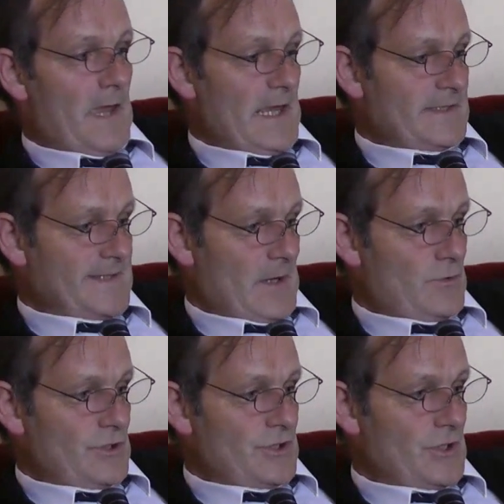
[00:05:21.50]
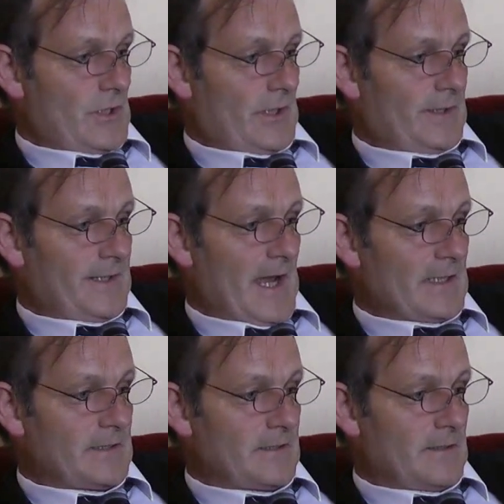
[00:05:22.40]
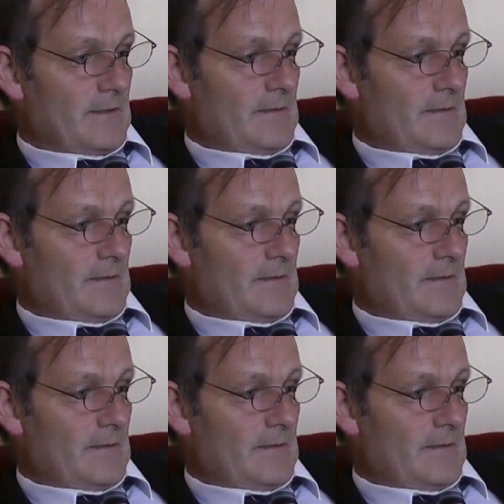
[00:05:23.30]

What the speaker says: makes out that